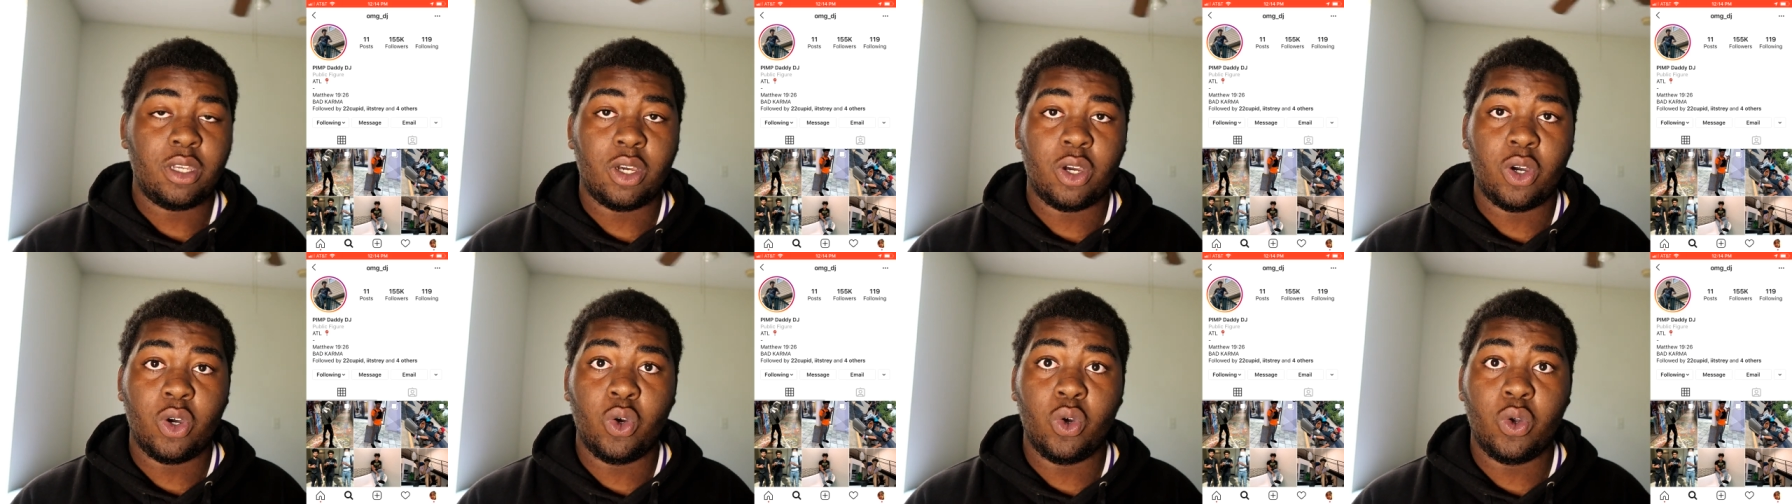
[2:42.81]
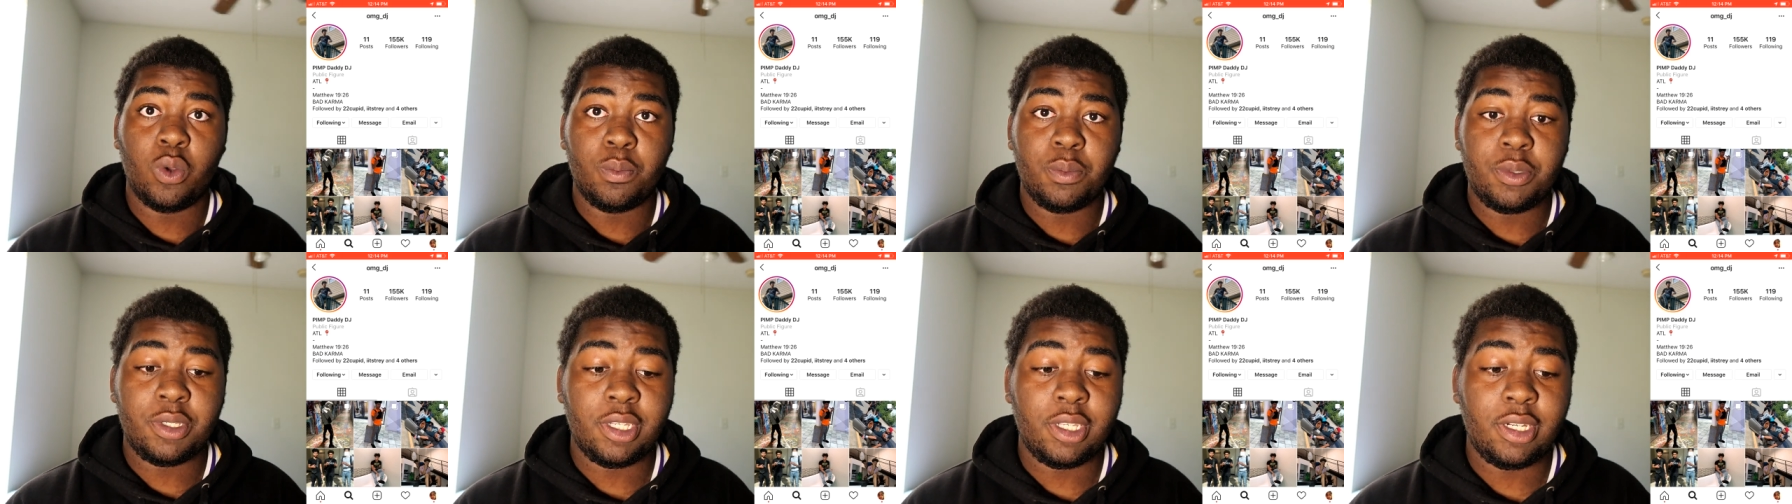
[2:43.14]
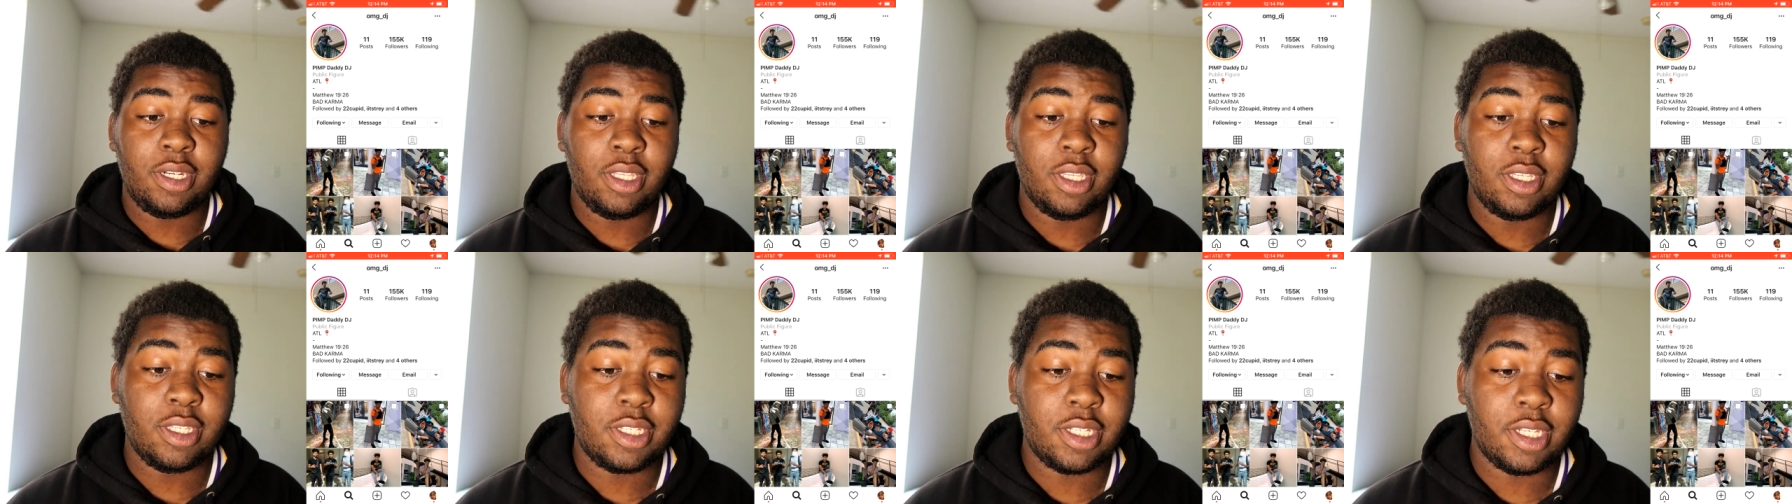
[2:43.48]
OMG
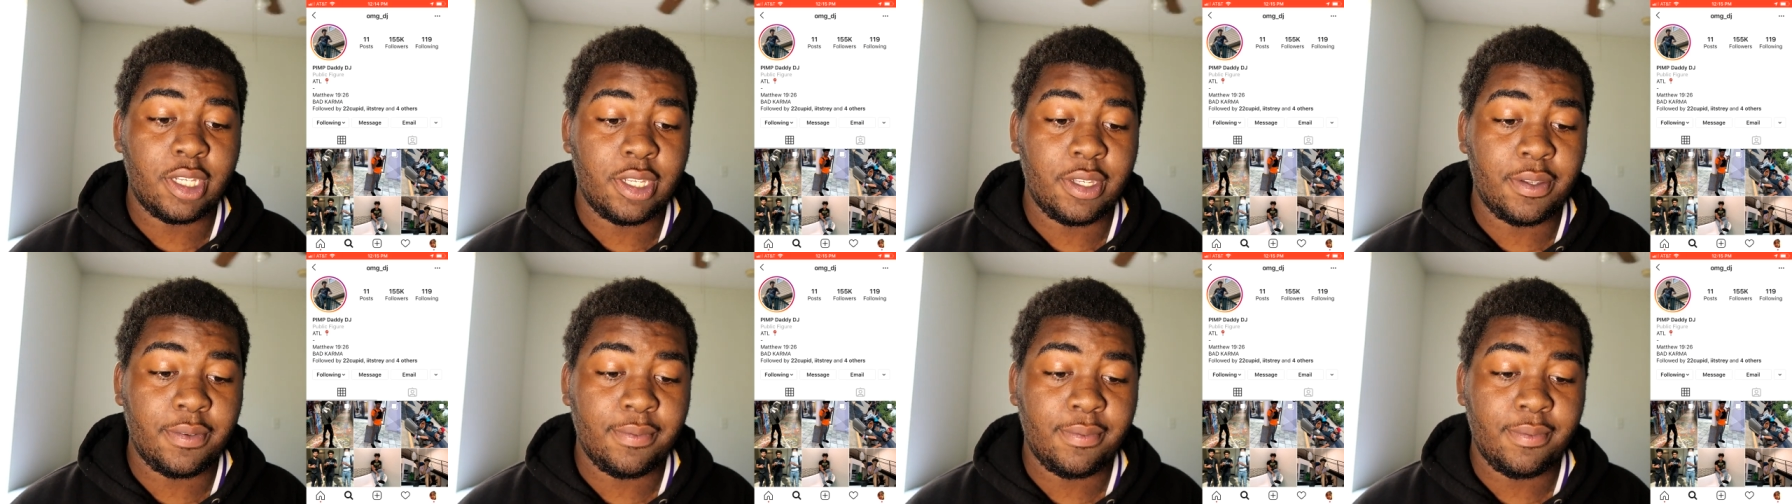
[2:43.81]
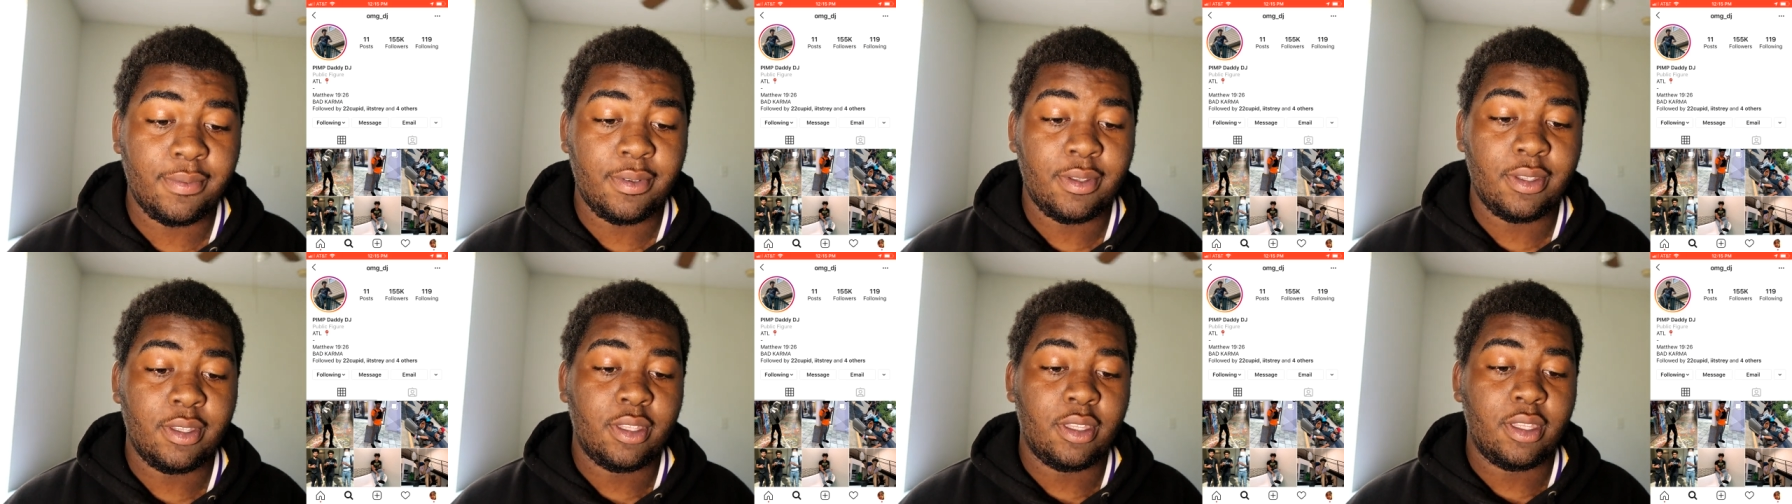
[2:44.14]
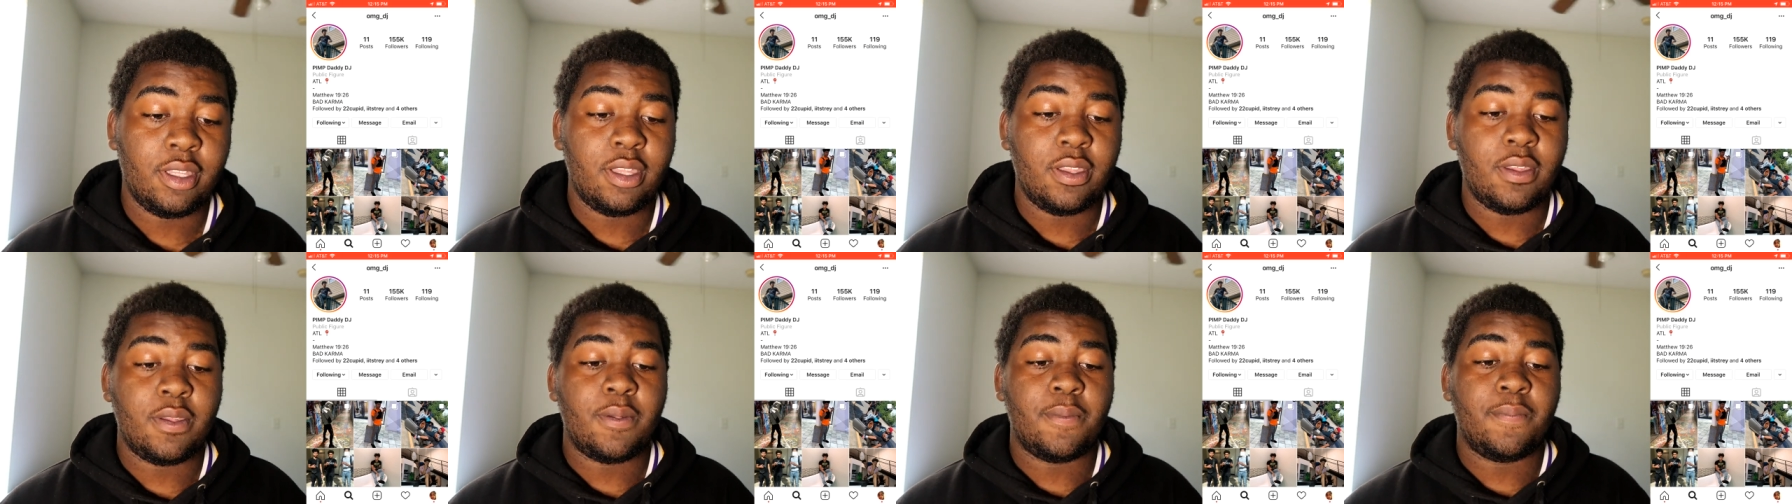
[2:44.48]
DJ.
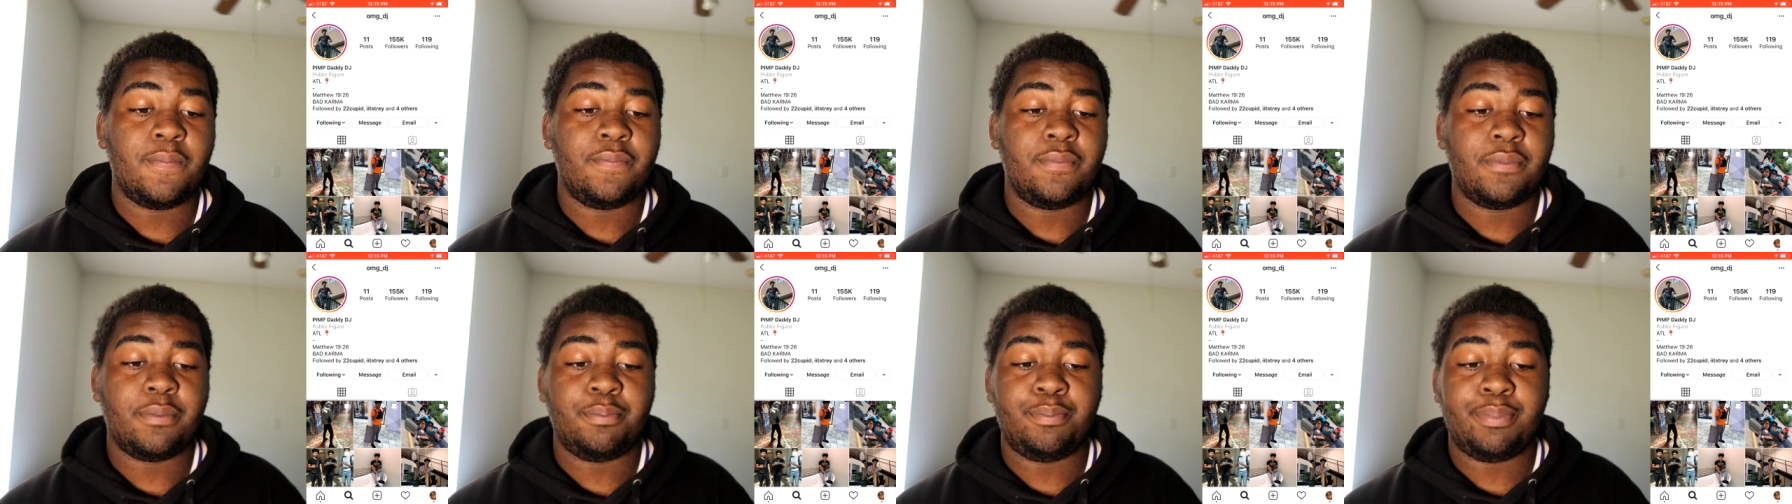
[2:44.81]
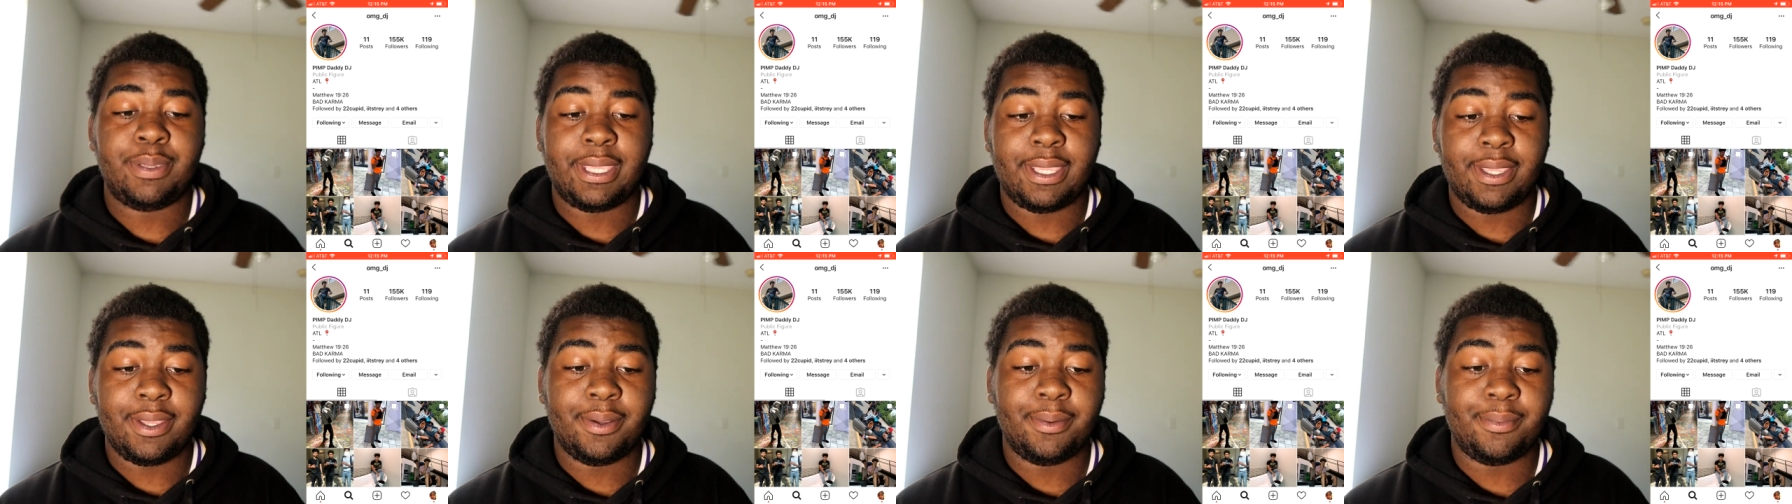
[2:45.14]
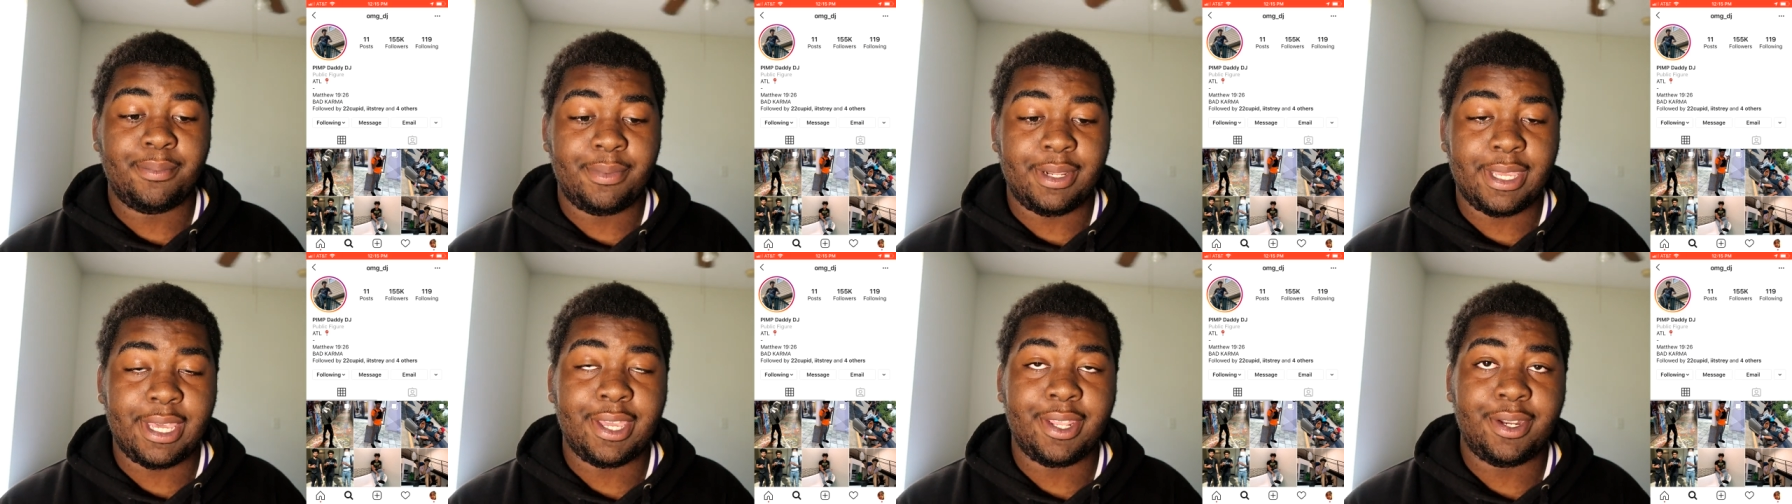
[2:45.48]

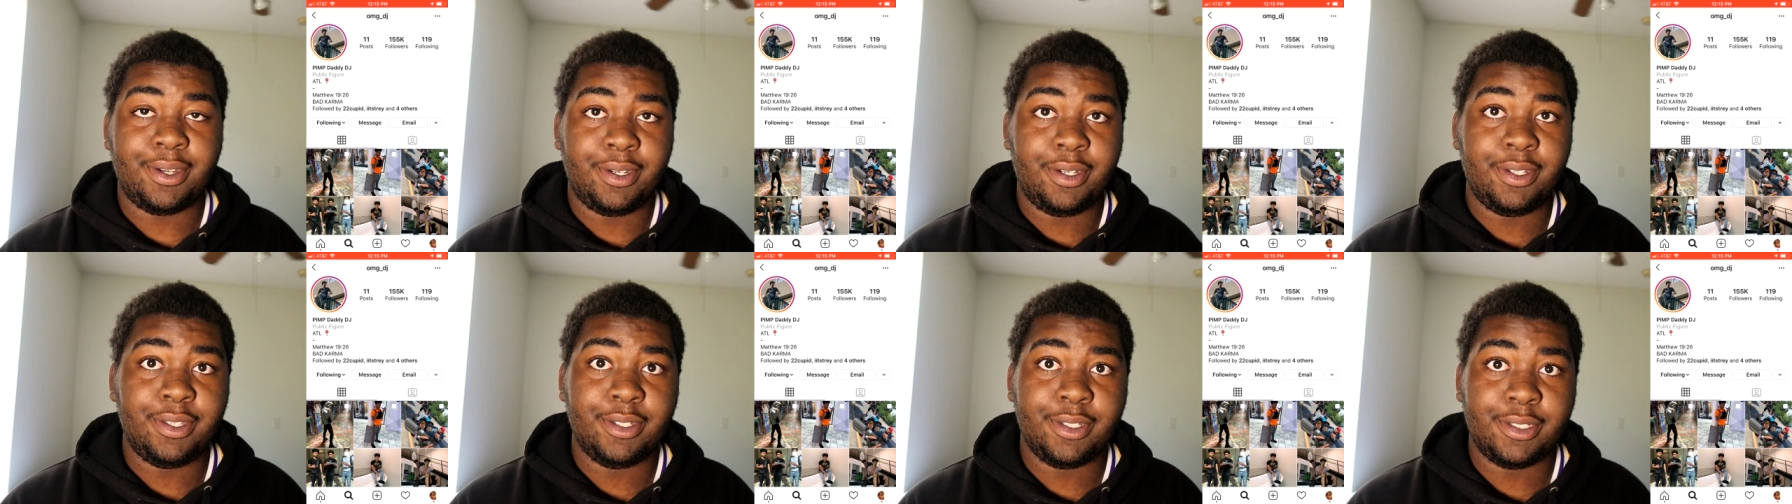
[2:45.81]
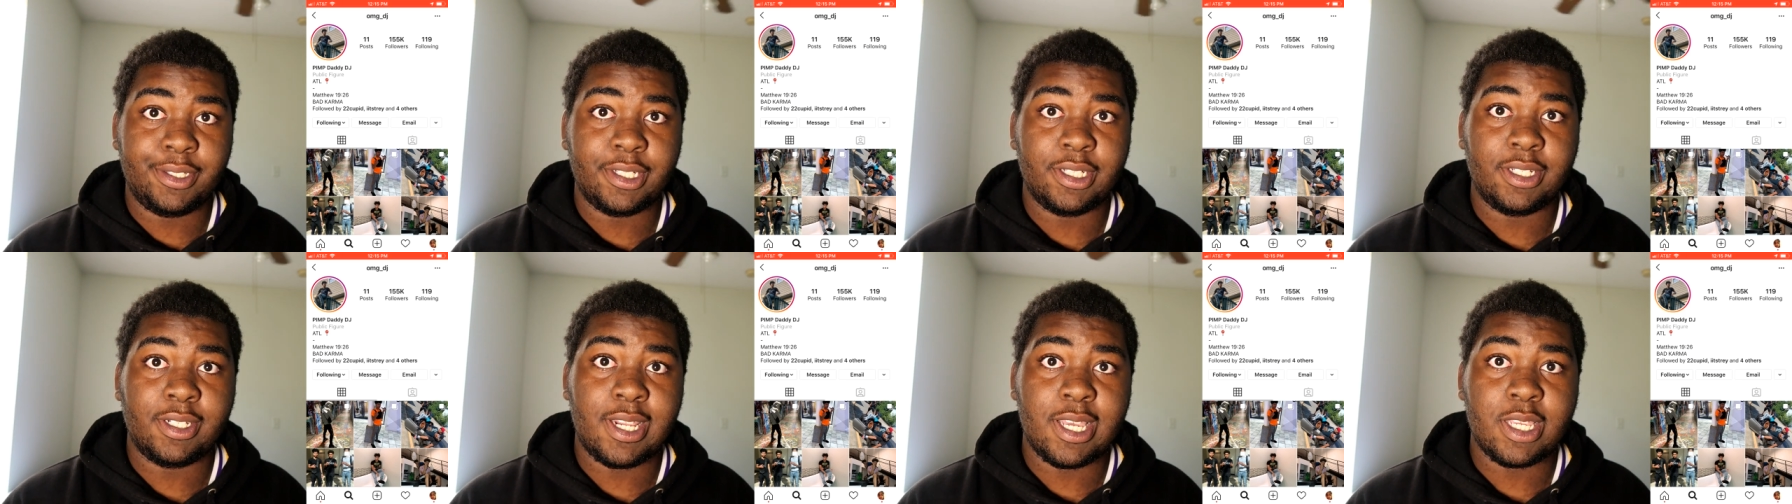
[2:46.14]
Pimp Daddy DJ.